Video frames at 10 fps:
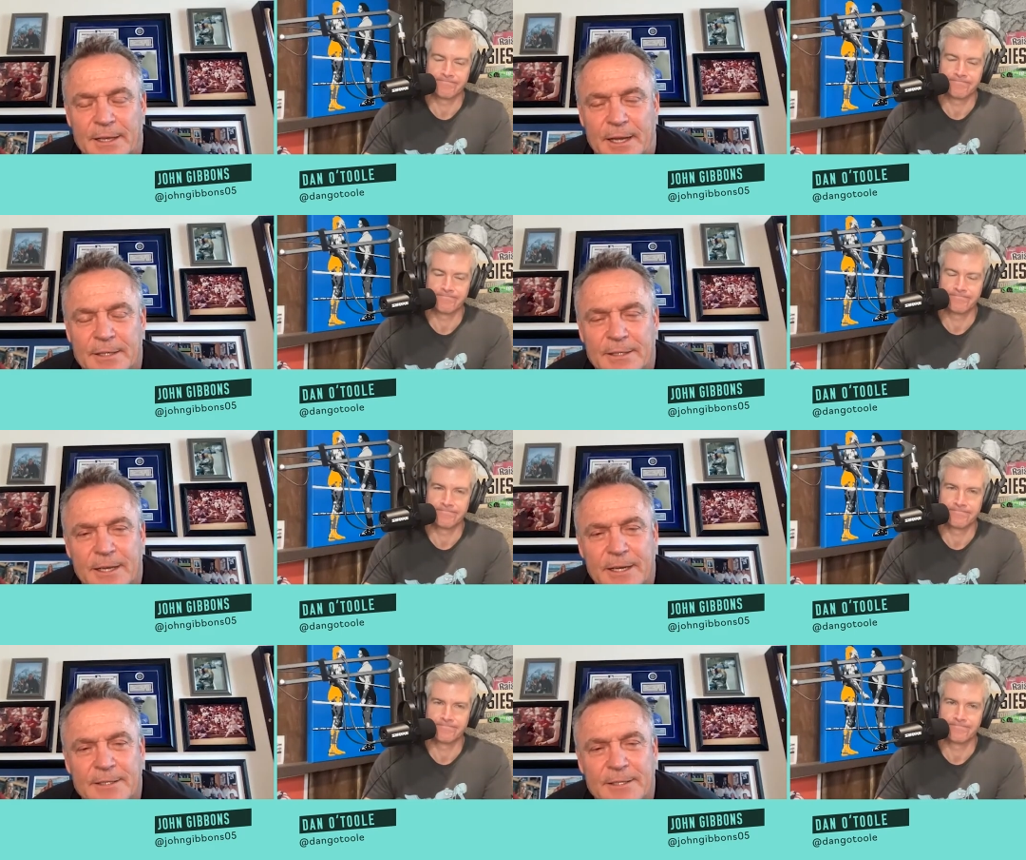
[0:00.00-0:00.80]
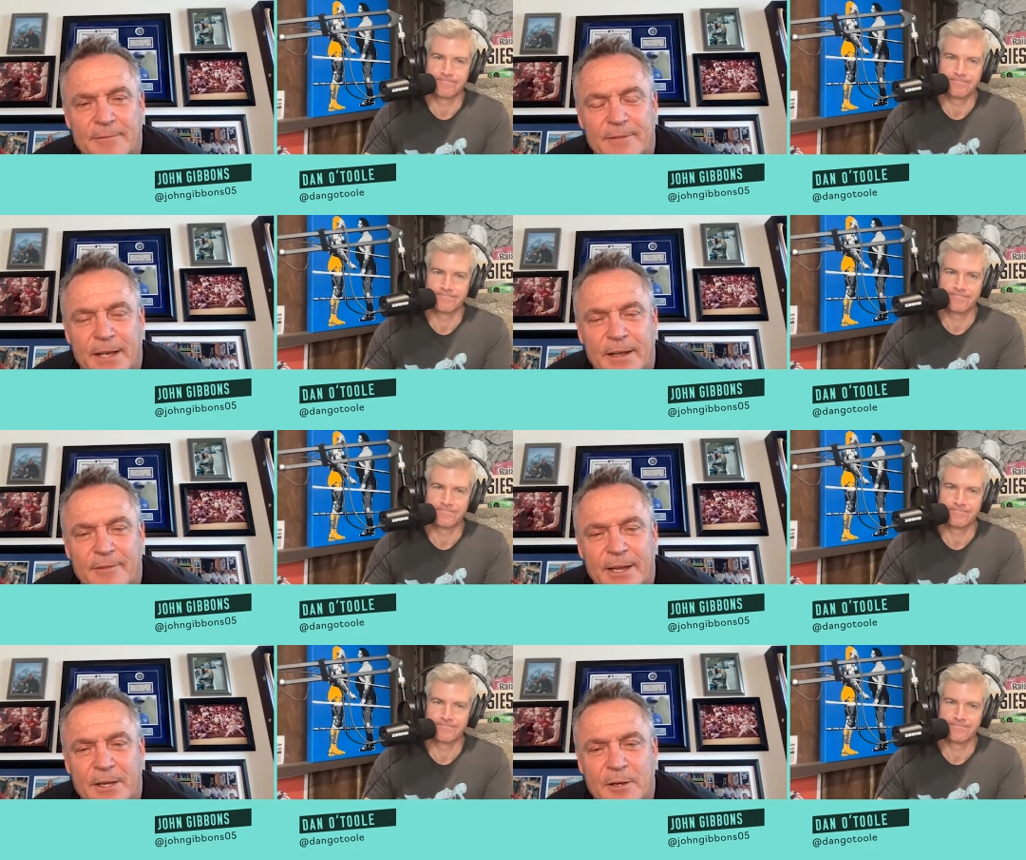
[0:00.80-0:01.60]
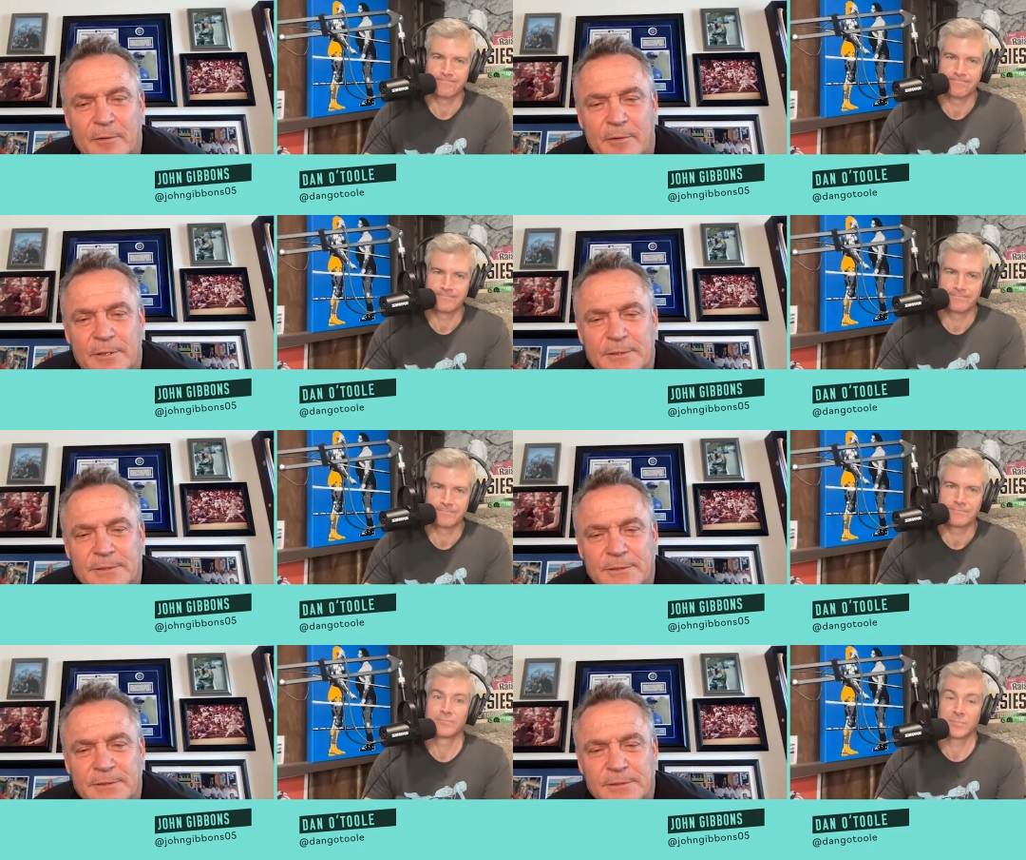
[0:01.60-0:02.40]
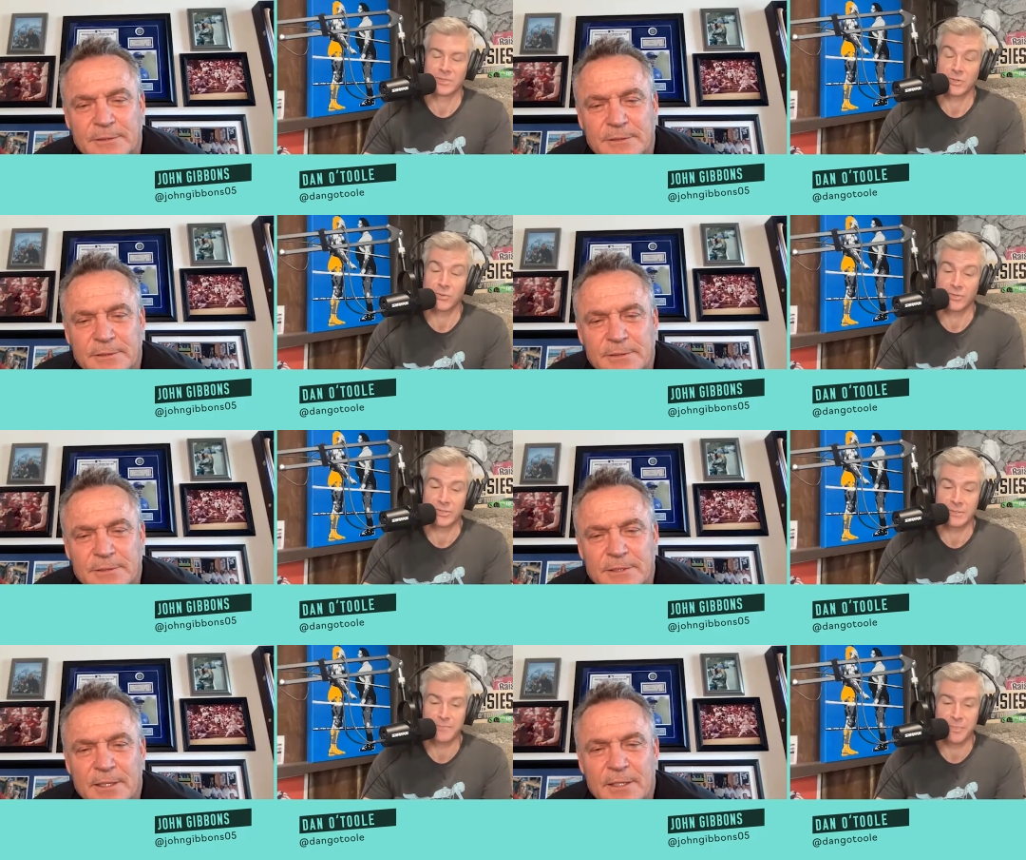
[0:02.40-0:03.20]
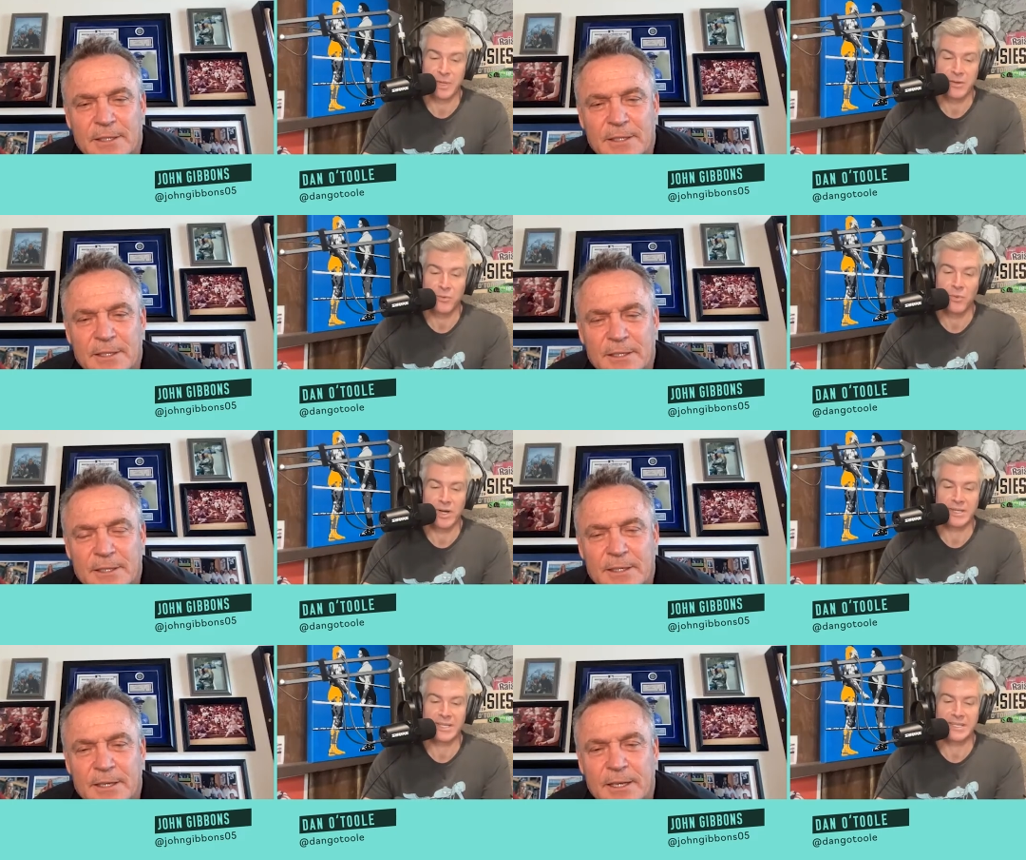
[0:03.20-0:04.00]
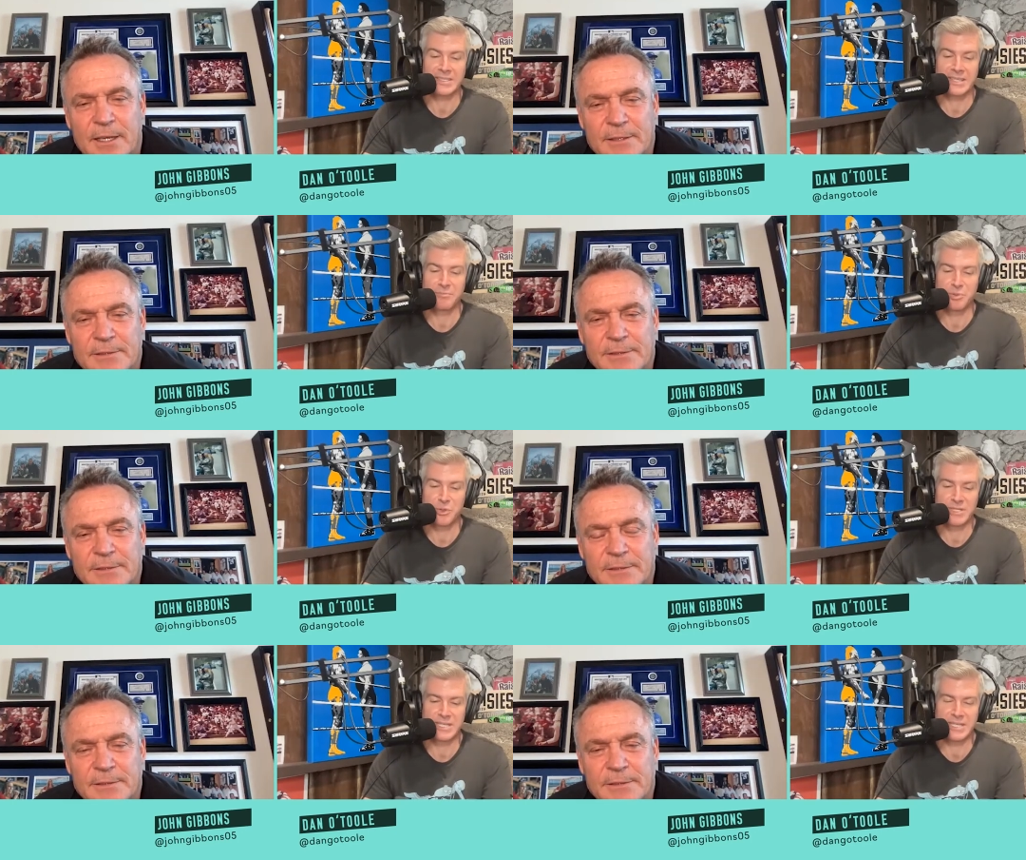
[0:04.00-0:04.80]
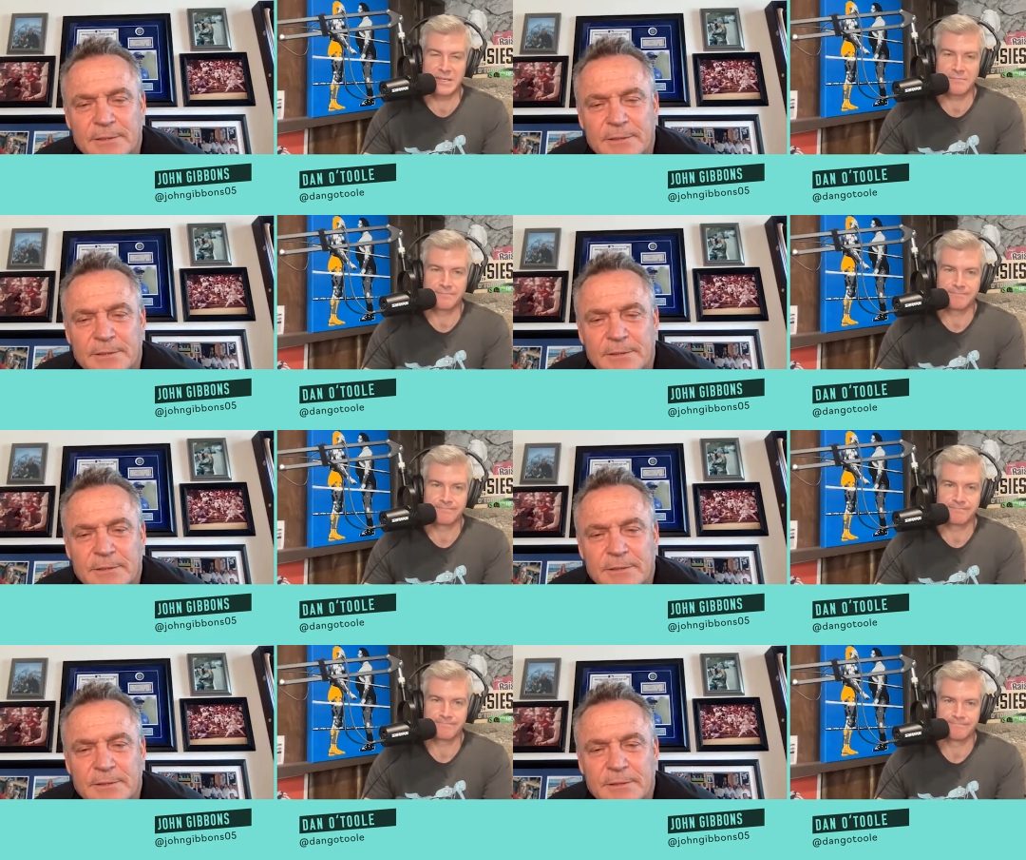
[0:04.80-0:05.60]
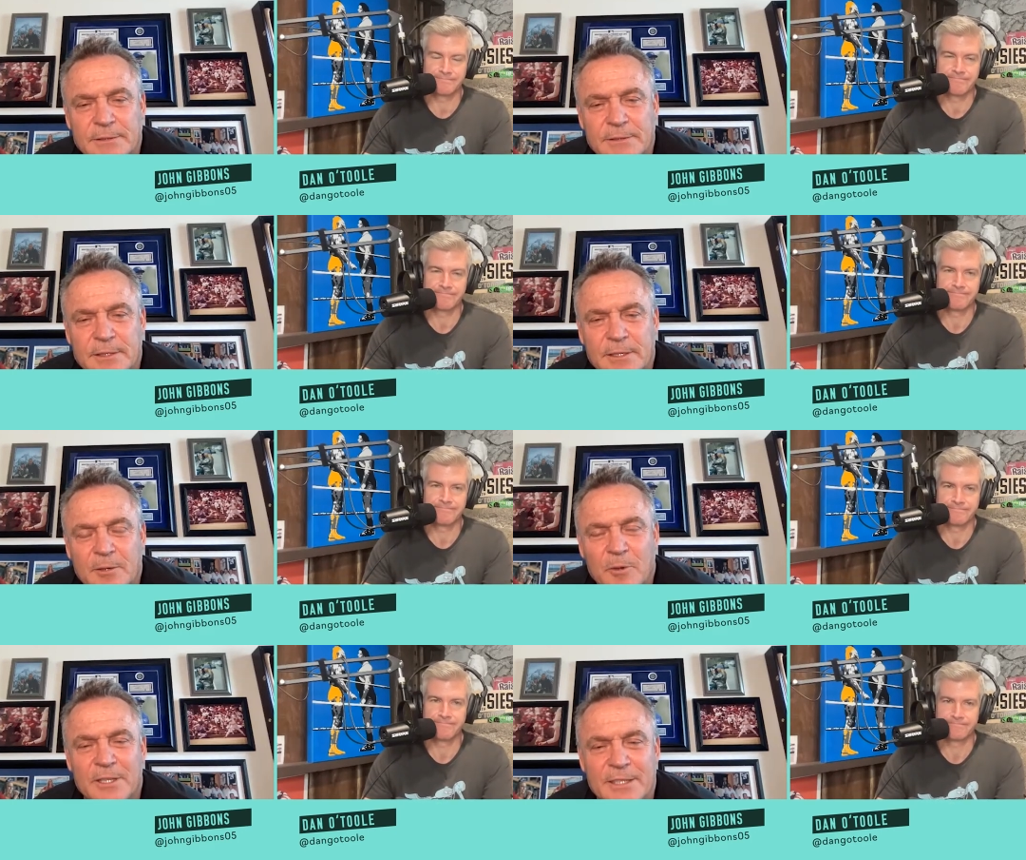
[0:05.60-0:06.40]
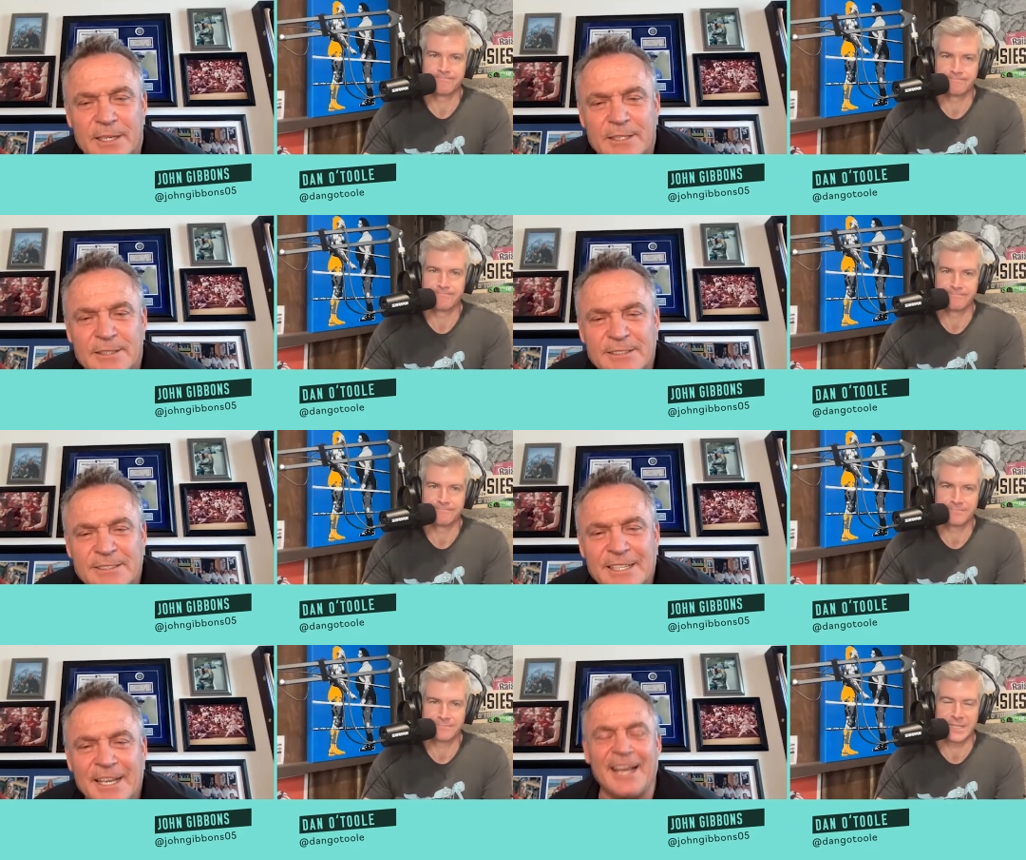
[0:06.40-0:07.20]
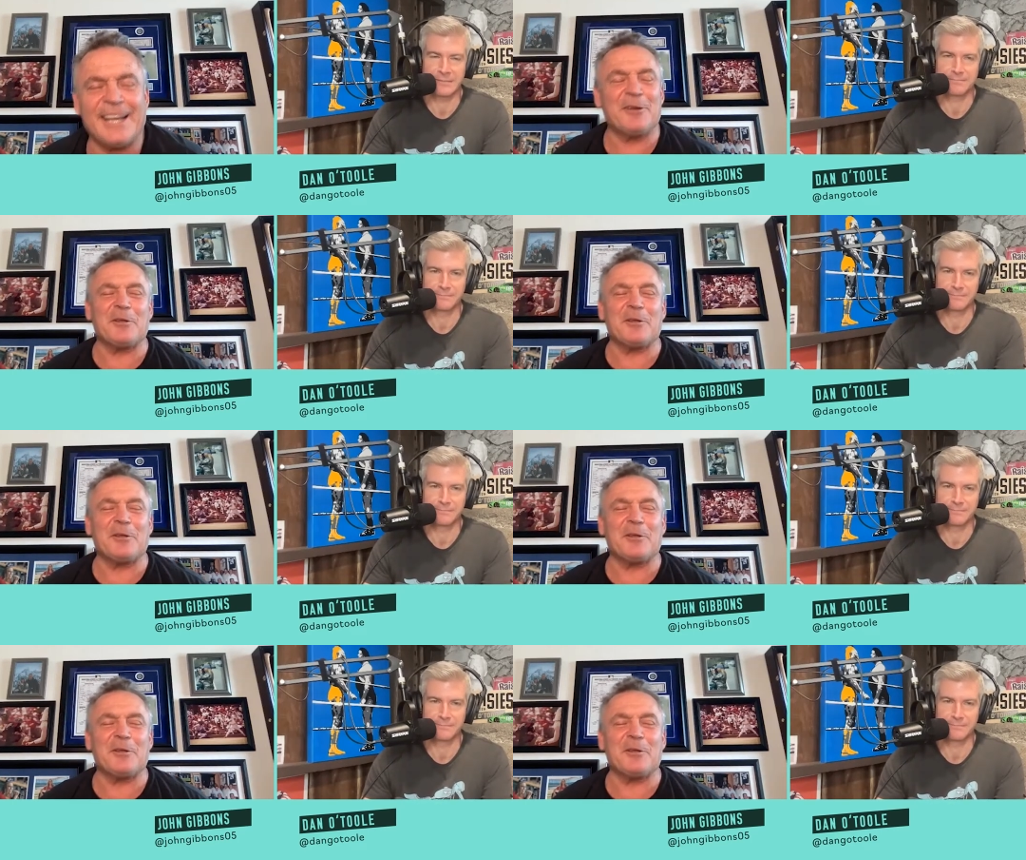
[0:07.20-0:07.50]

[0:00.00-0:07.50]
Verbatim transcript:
Speaker 1: Gosh, I got to say Vancouver. It's
Speaker 2: gorgeous. What is in poutine?
Speaker 1: What is in it? Yeah. Hey, you